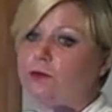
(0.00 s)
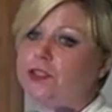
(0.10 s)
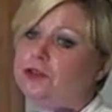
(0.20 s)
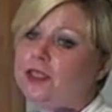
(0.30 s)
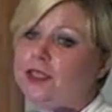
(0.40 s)

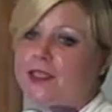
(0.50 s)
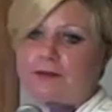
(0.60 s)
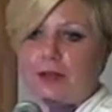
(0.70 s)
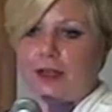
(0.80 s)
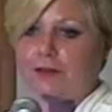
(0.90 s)
which you can get
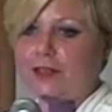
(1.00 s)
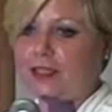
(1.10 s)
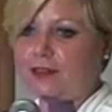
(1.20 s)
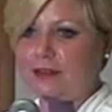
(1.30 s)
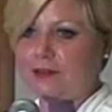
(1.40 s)
for everything
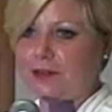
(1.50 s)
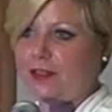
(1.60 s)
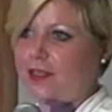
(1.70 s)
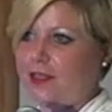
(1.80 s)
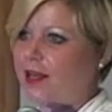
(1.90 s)
because
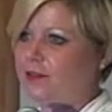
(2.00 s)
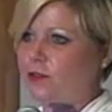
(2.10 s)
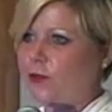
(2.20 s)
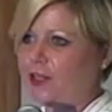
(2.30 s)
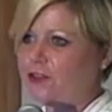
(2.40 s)
everything has a
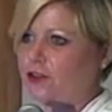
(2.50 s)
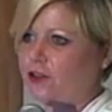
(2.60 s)
location